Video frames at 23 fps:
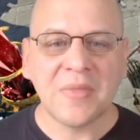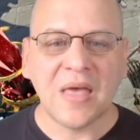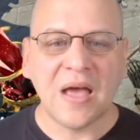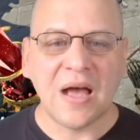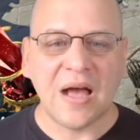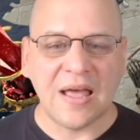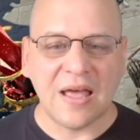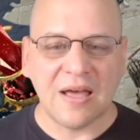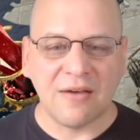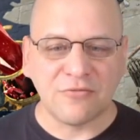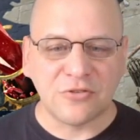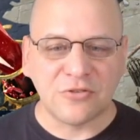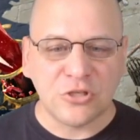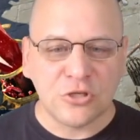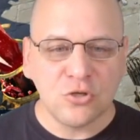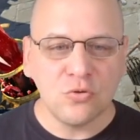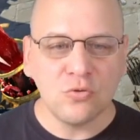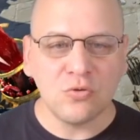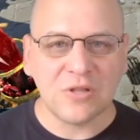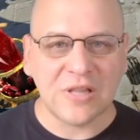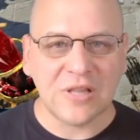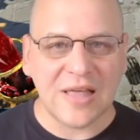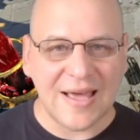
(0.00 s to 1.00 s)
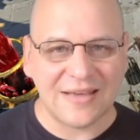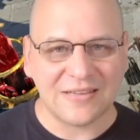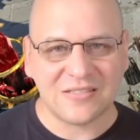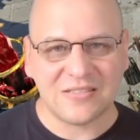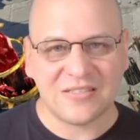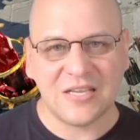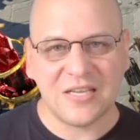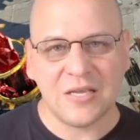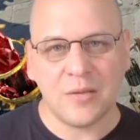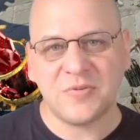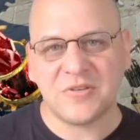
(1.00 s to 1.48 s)
I have two last
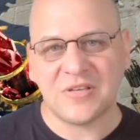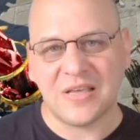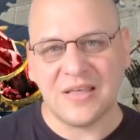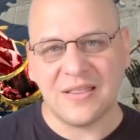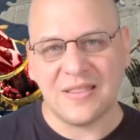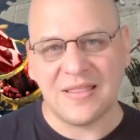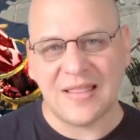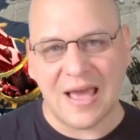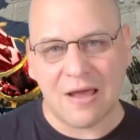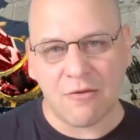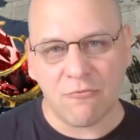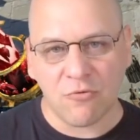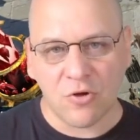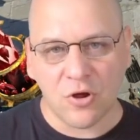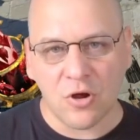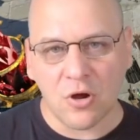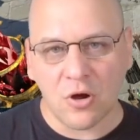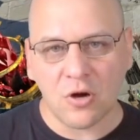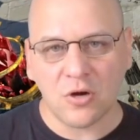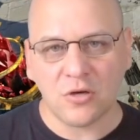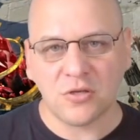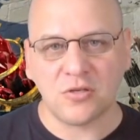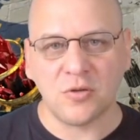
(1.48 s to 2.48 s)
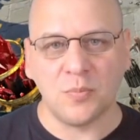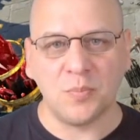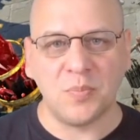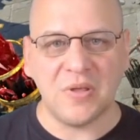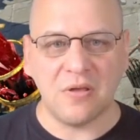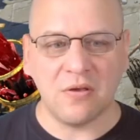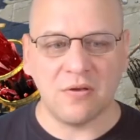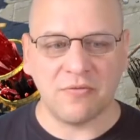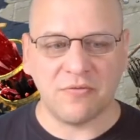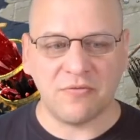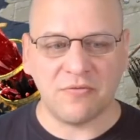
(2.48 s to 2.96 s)
tips in that regard to
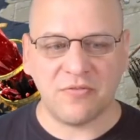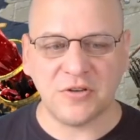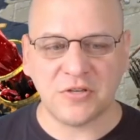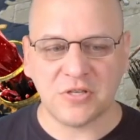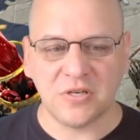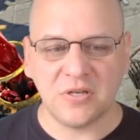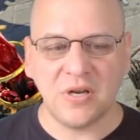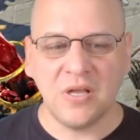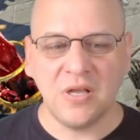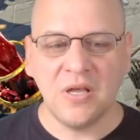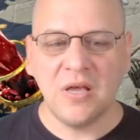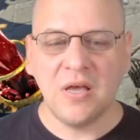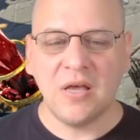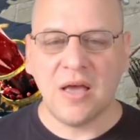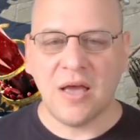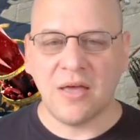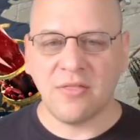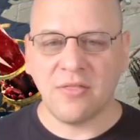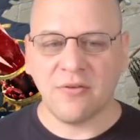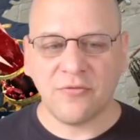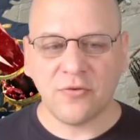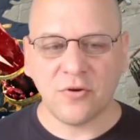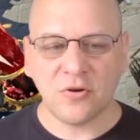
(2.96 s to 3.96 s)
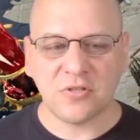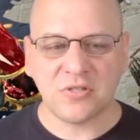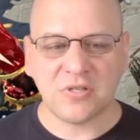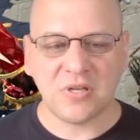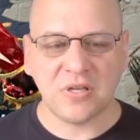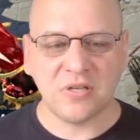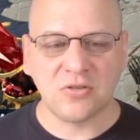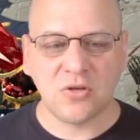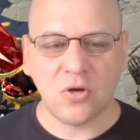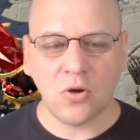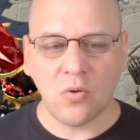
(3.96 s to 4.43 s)
be efficient. And the first
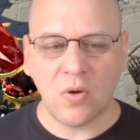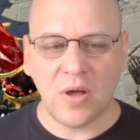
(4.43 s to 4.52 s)
is go